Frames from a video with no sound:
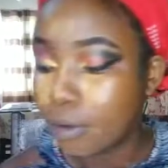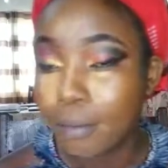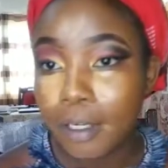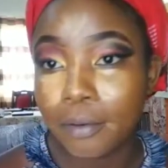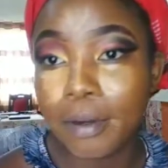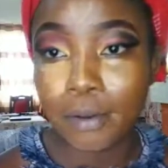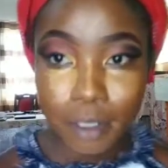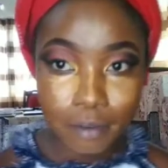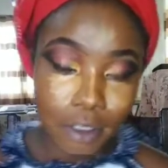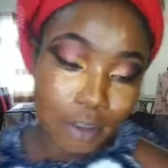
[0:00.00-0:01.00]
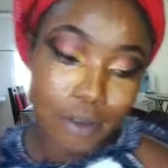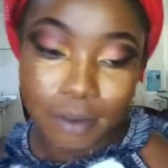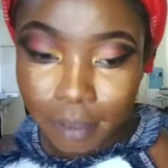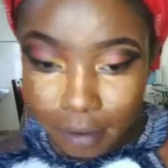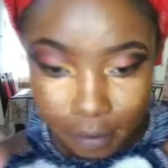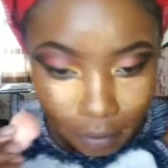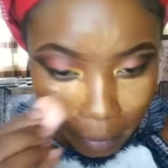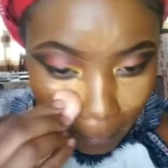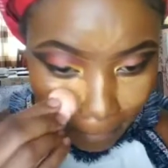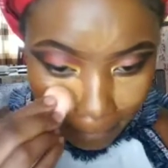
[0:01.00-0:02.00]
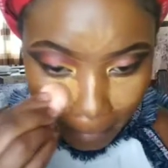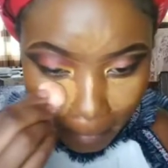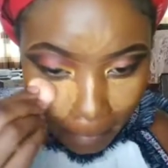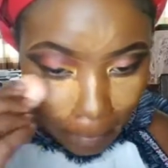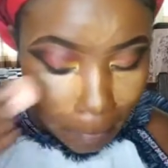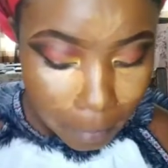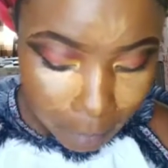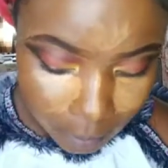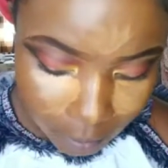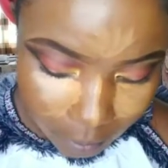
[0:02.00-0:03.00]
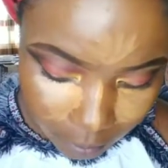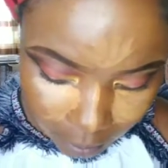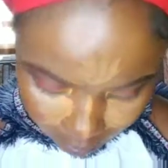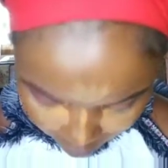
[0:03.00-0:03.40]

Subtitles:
Comment down below which foundations you guys use, so that